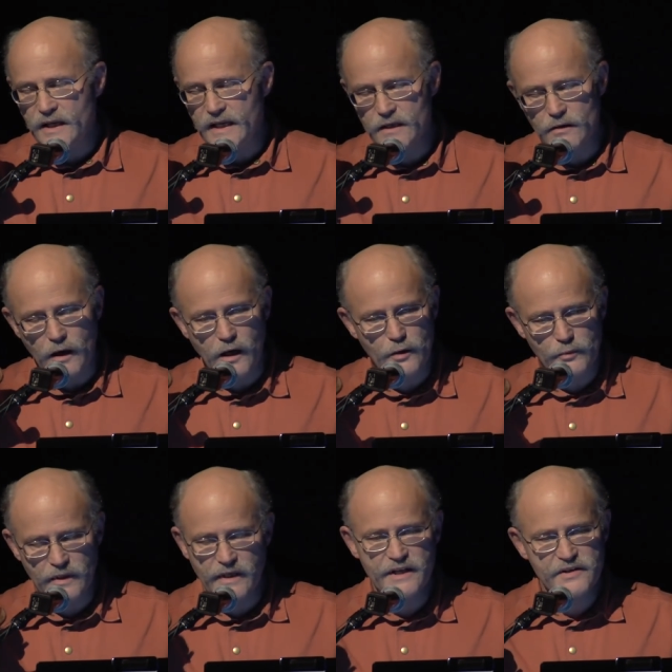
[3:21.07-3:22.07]
in our
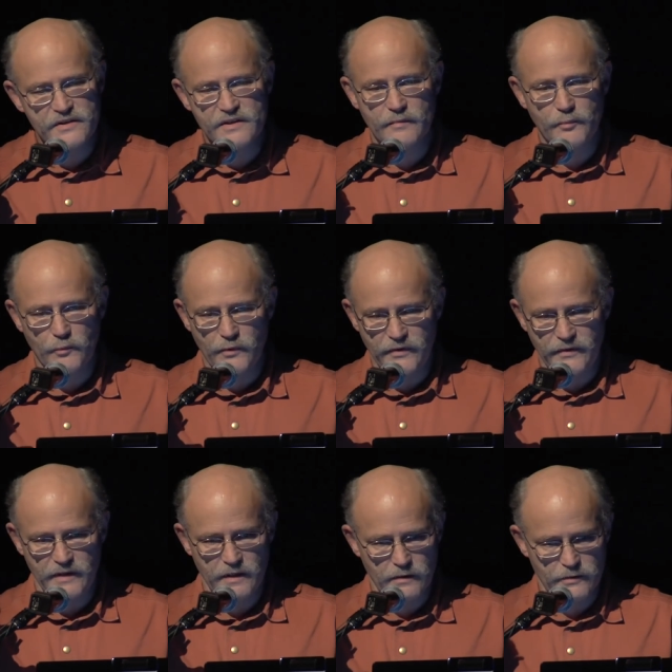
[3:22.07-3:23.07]
relationship with
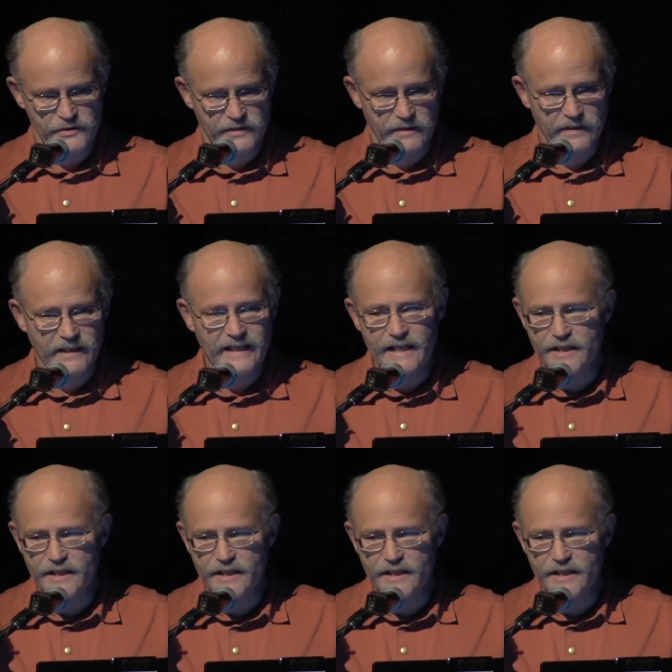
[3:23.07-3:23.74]
the ocean